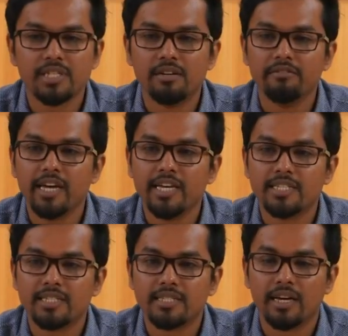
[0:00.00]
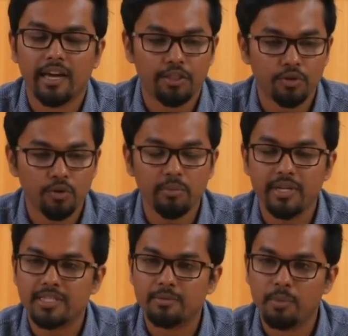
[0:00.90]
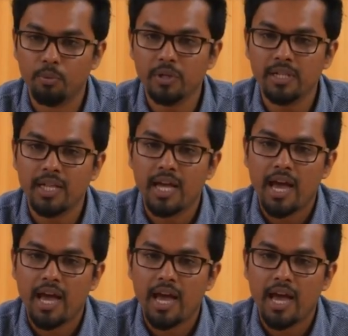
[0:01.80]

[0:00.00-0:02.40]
survey is ethno means people